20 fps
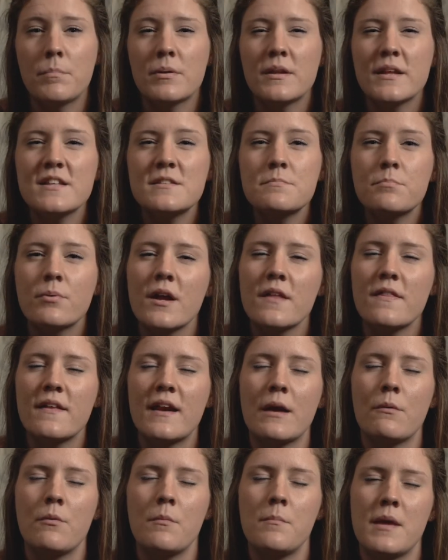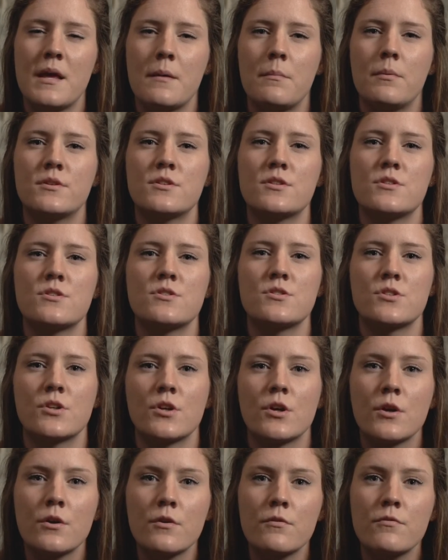Please pray that I would be able to
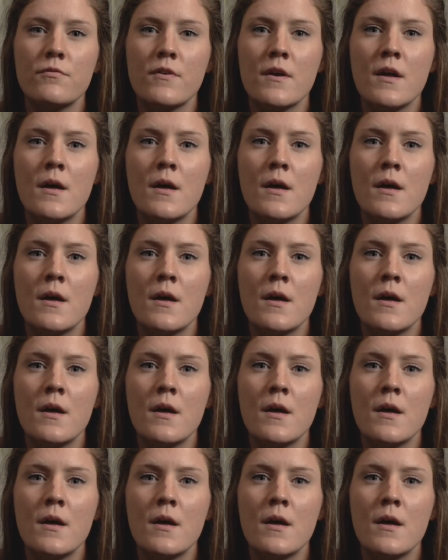serve